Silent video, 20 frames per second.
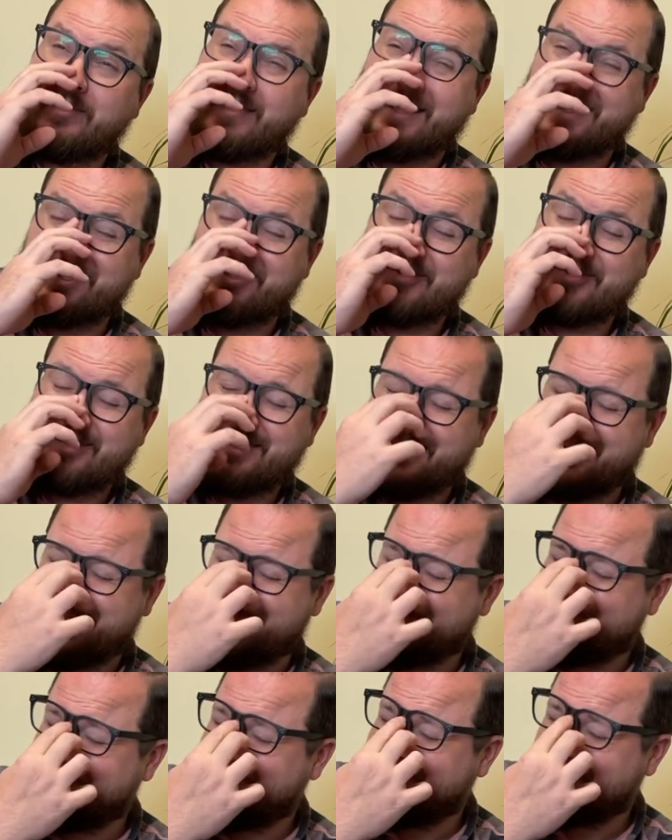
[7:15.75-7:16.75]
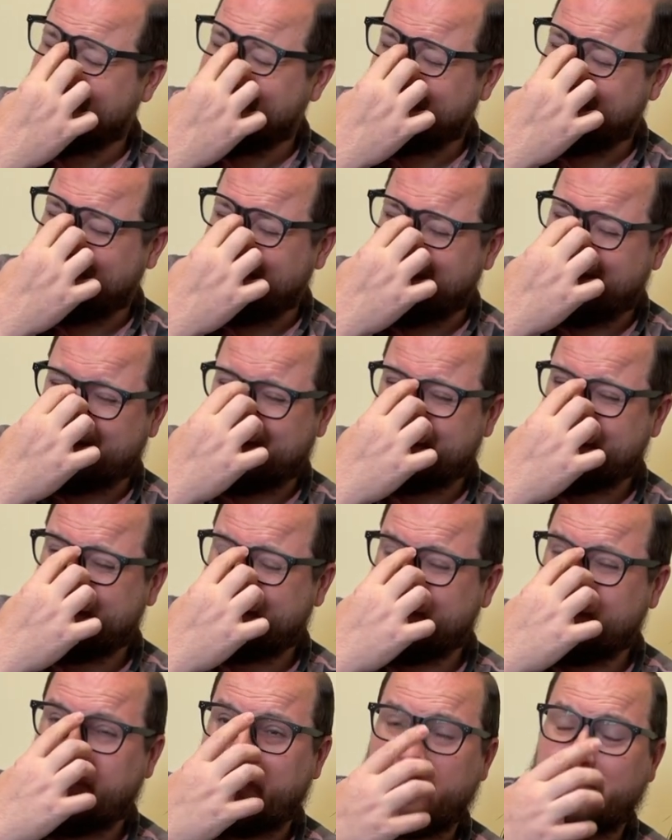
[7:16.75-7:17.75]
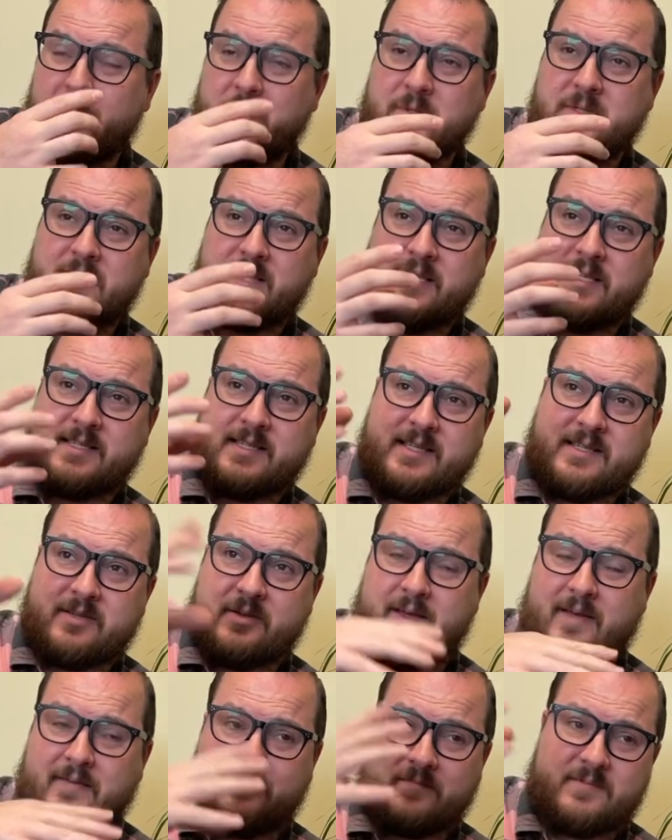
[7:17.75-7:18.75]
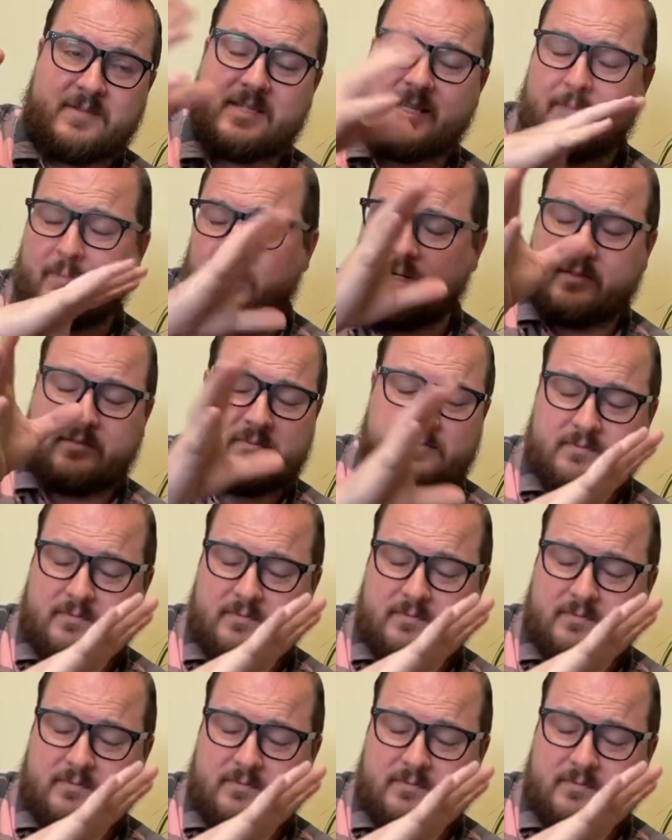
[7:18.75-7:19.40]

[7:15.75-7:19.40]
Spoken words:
That's usually not supposed to be a problem on most of these since you have separate